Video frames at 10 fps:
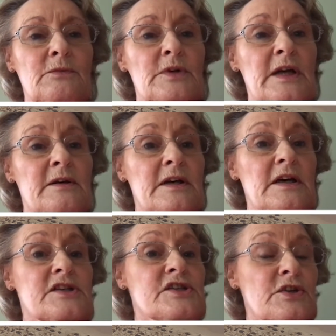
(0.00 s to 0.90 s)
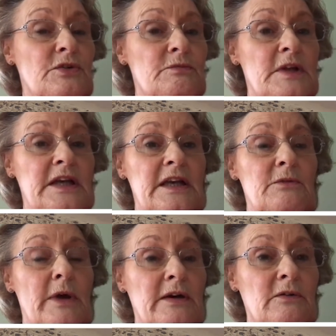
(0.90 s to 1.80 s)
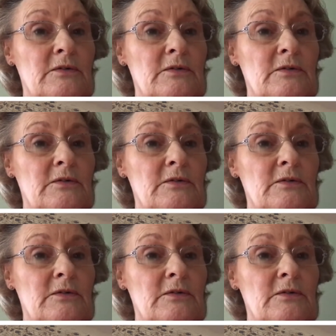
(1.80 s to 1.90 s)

we assume that He will.